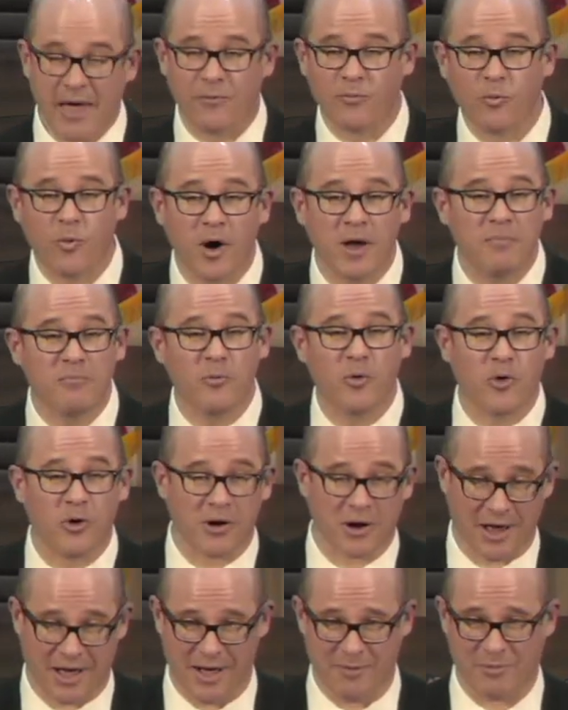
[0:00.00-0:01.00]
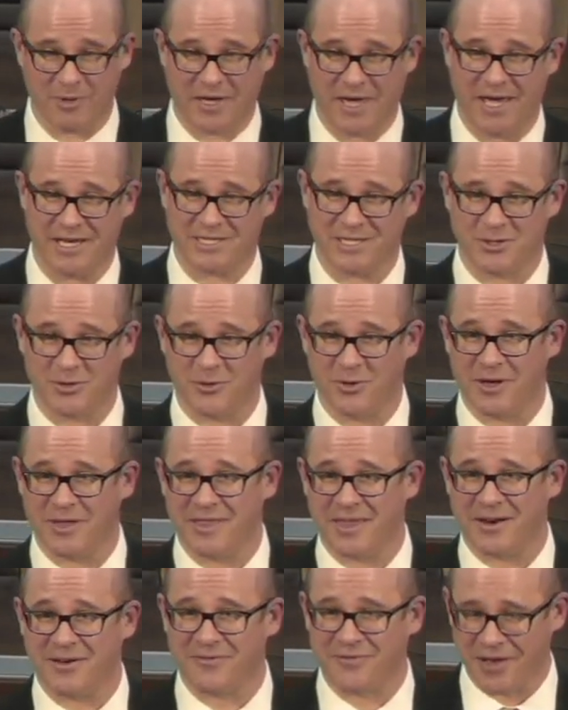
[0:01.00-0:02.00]
add one more complication to it,
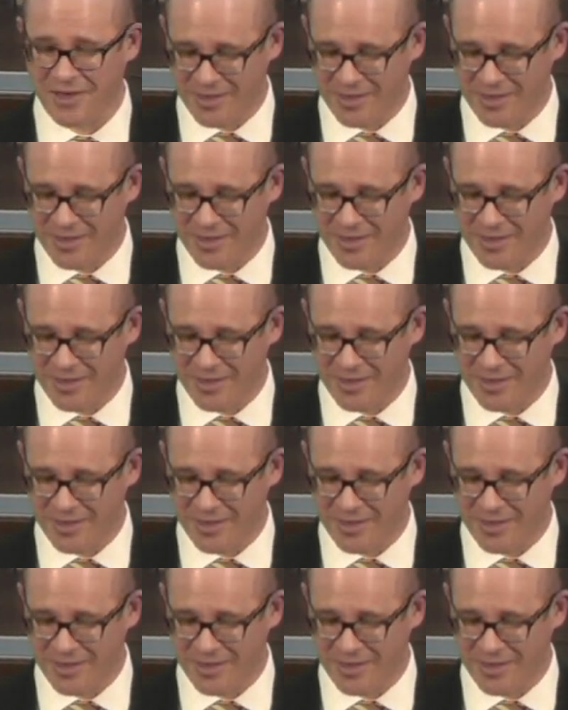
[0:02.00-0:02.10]
and then I'll